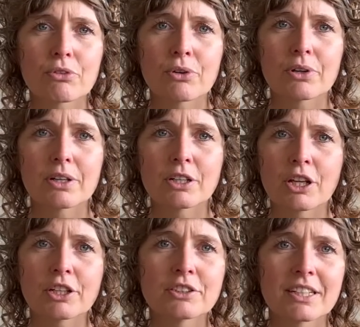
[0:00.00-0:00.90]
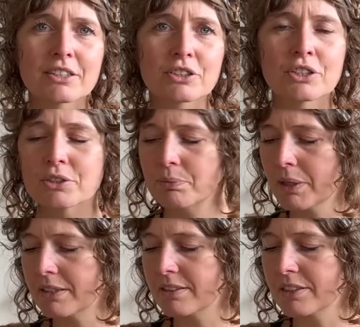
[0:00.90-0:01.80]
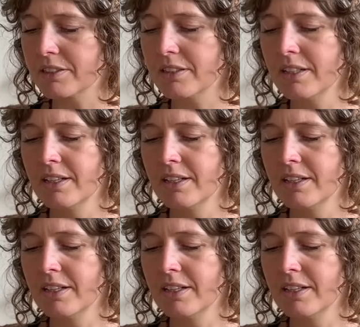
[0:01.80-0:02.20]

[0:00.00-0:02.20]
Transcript: or another textured pattern,